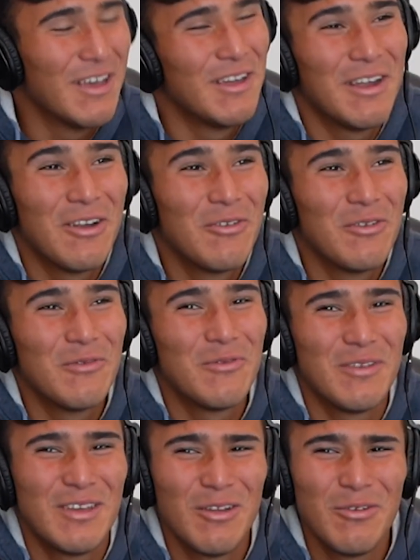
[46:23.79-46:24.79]
I don't know
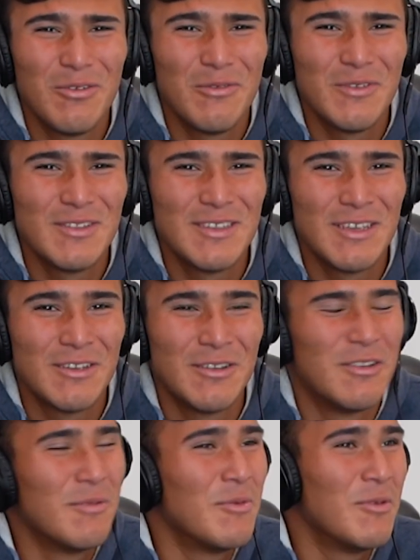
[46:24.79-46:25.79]
if it's like a
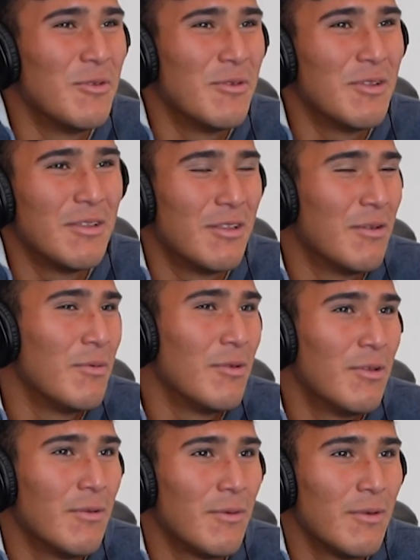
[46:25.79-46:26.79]

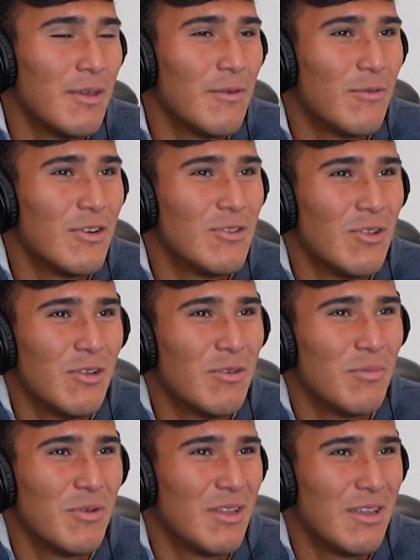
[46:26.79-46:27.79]
WWE
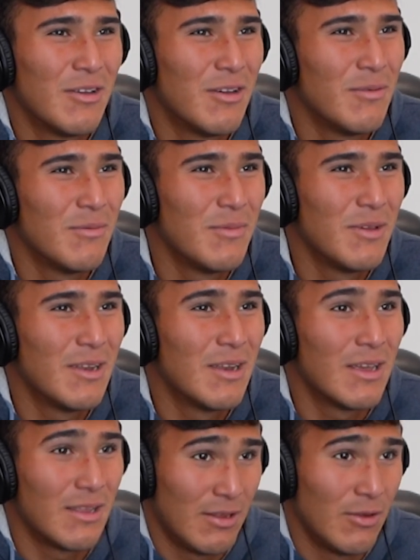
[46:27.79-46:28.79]
wrestler, but they call me
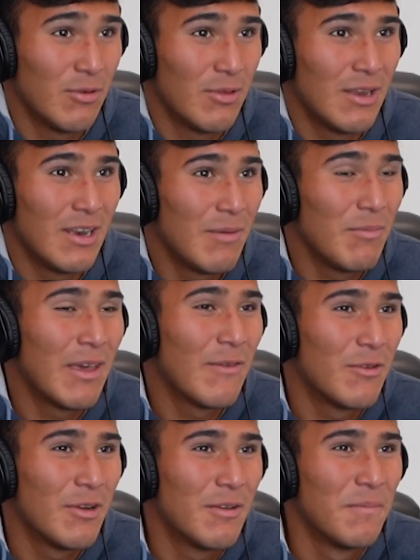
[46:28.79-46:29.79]
like they name me
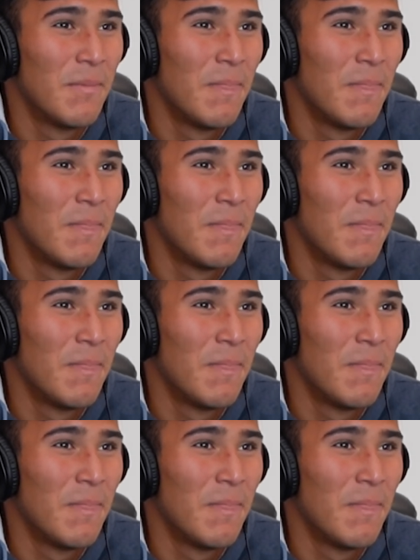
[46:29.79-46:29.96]
after him.